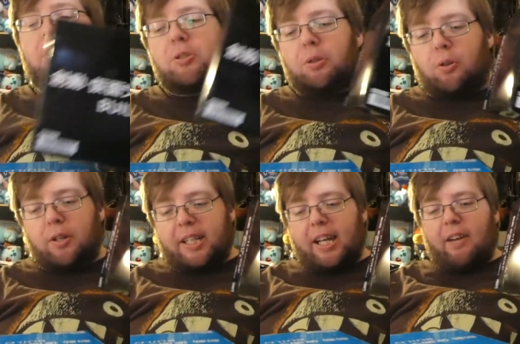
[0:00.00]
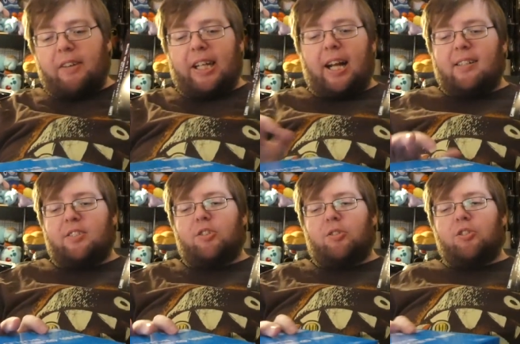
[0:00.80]
of this recording I haven't
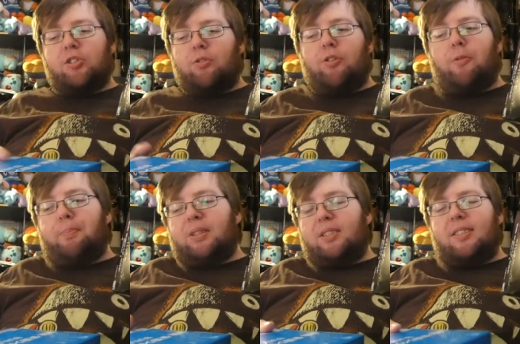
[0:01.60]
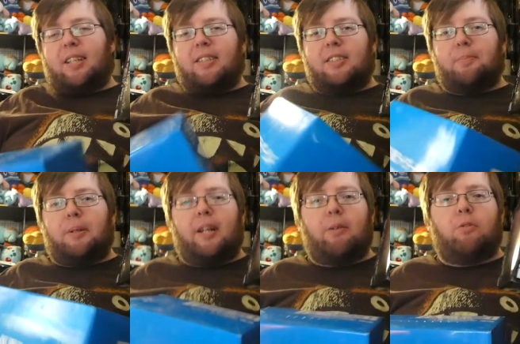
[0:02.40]
gotten to the Sodo Build sets,
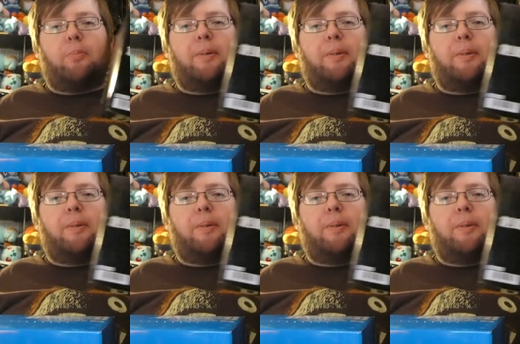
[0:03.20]
but I will